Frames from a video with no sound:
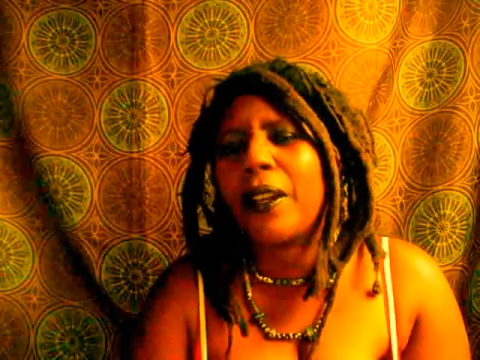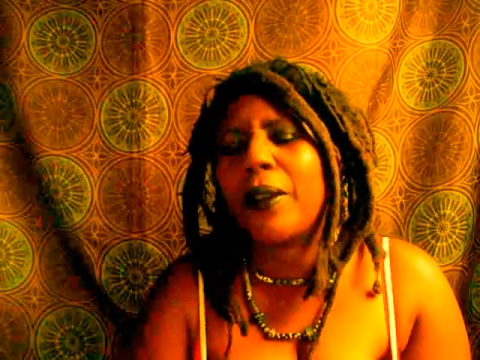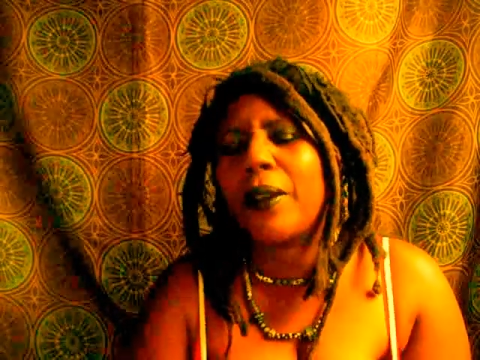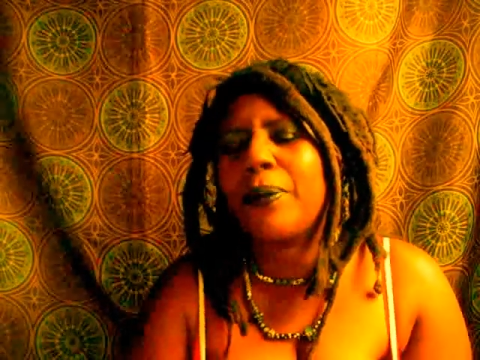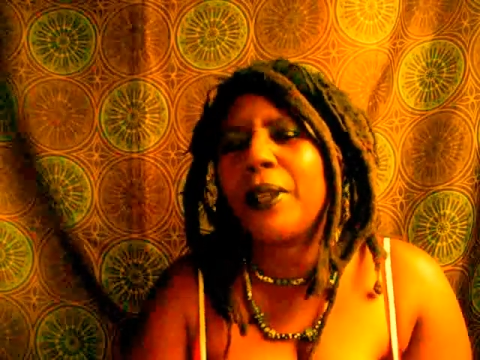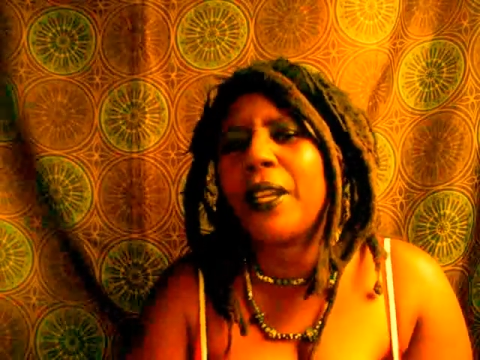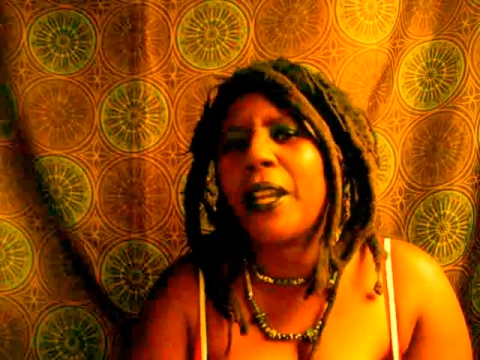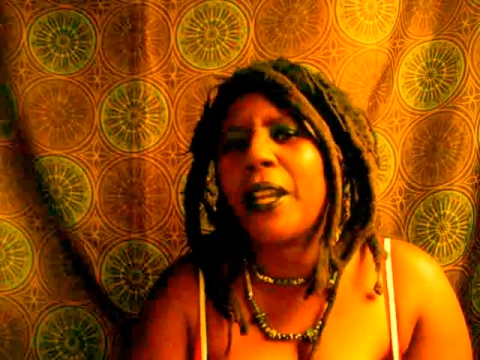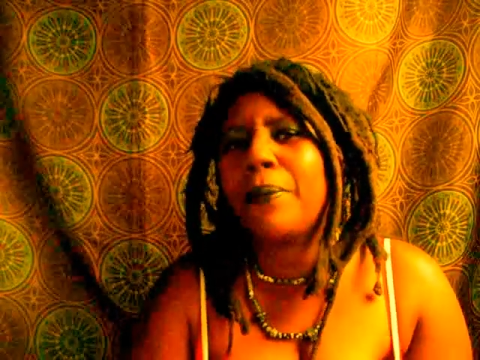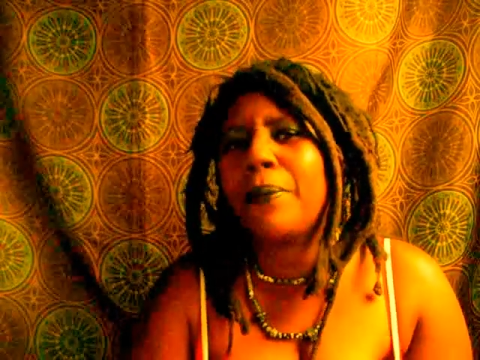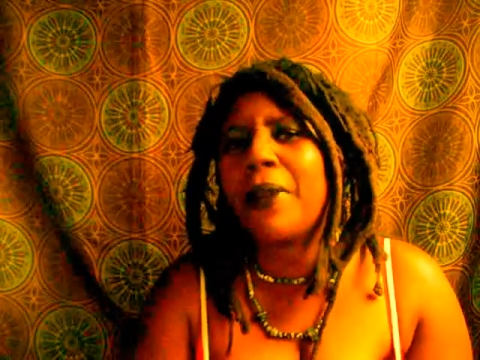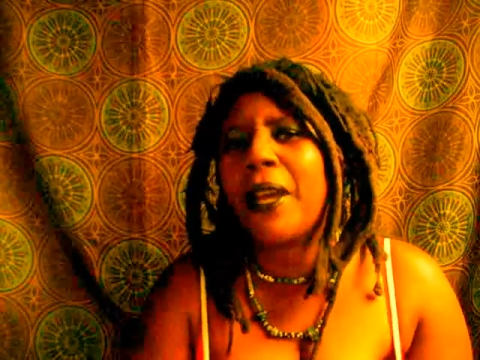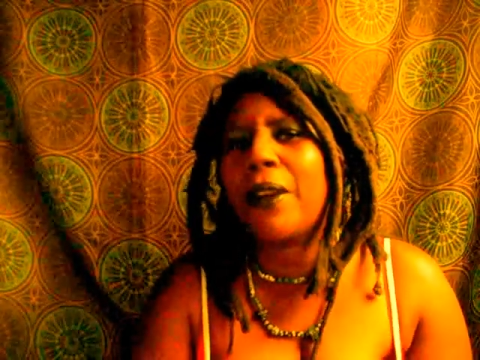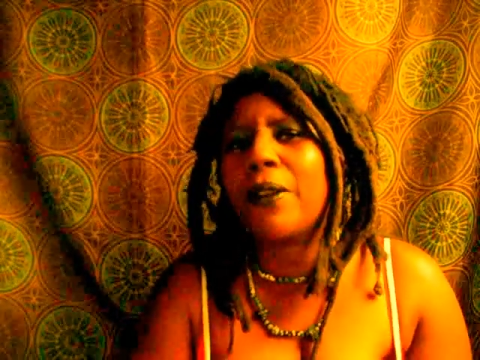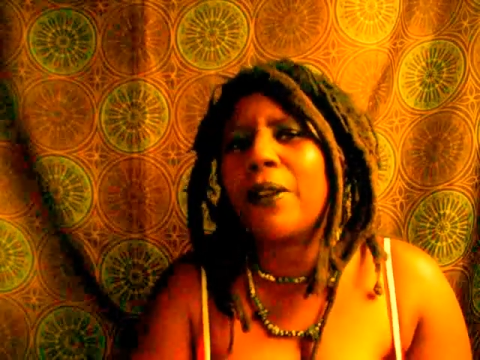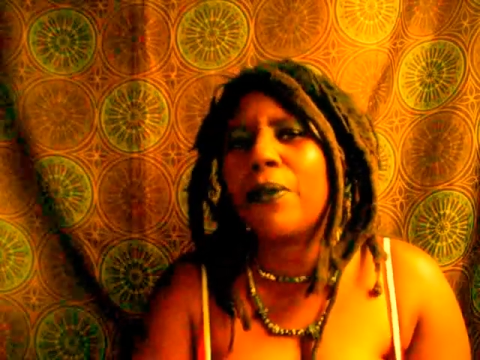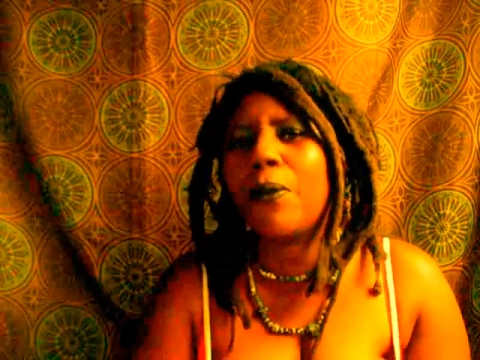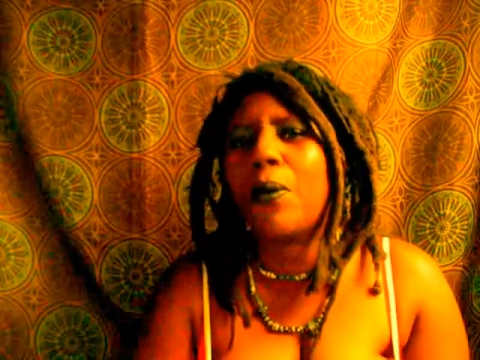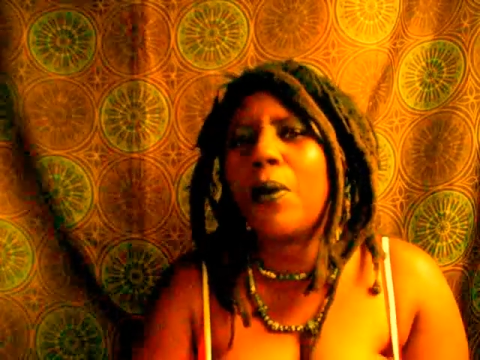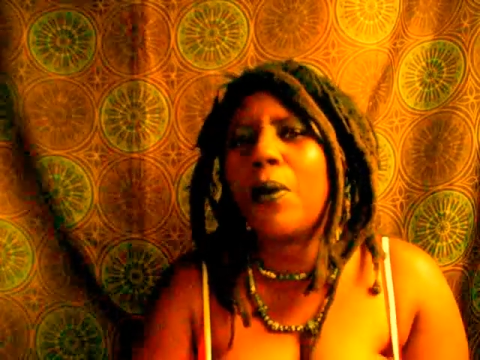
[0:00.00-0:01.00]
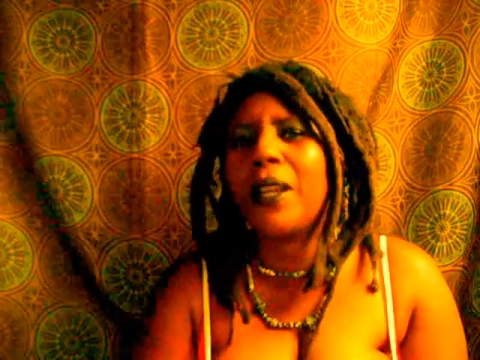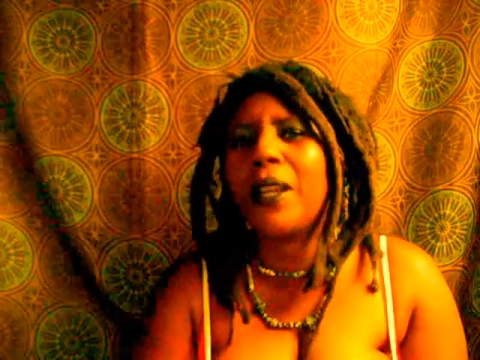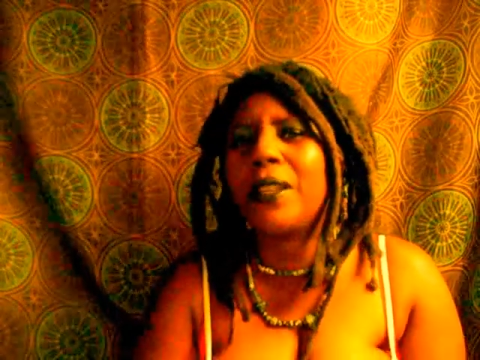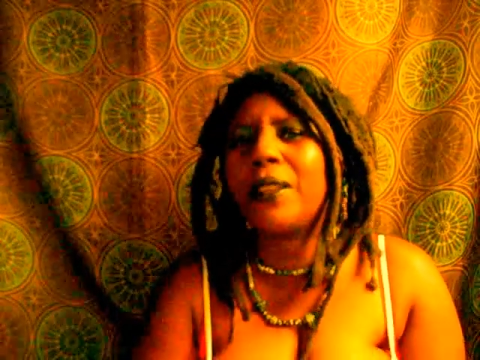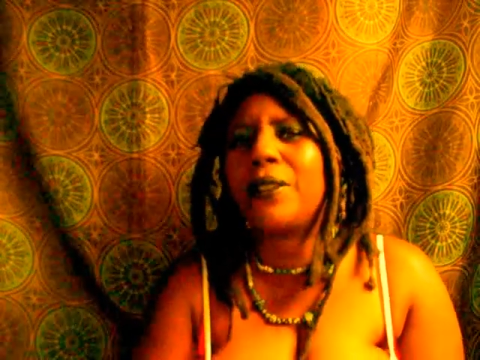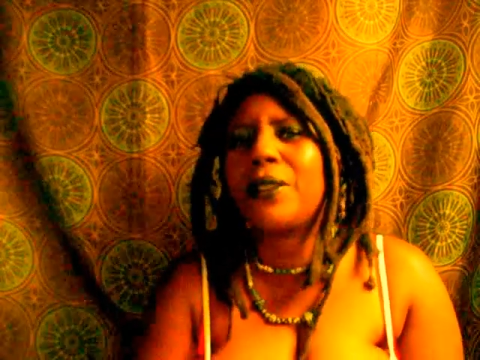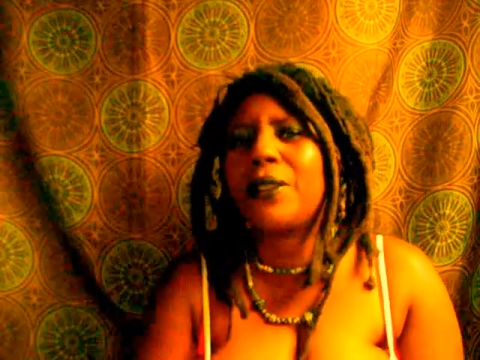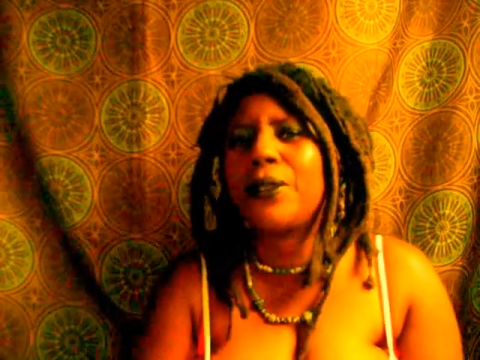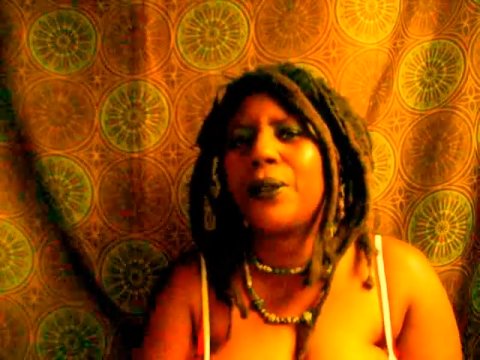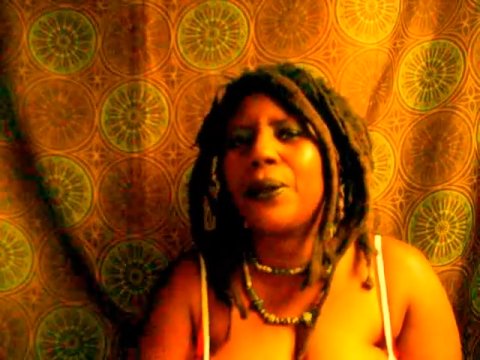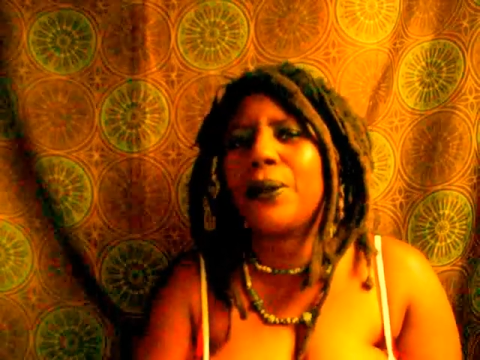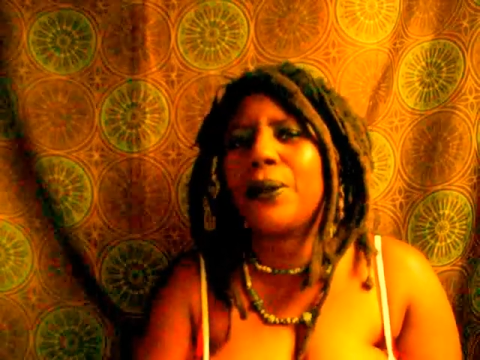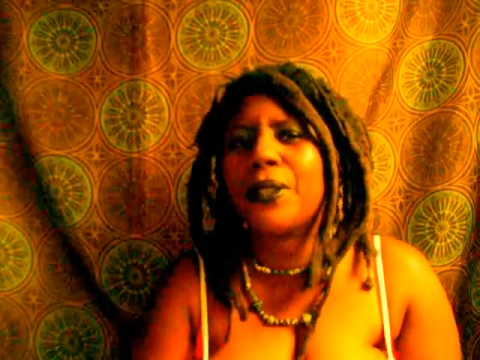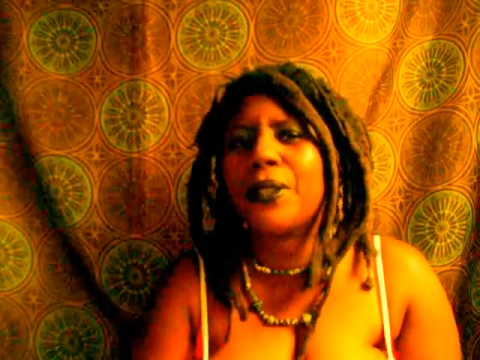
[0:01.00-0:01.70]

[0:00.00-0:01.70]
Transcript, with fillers: I mean, I'm not one to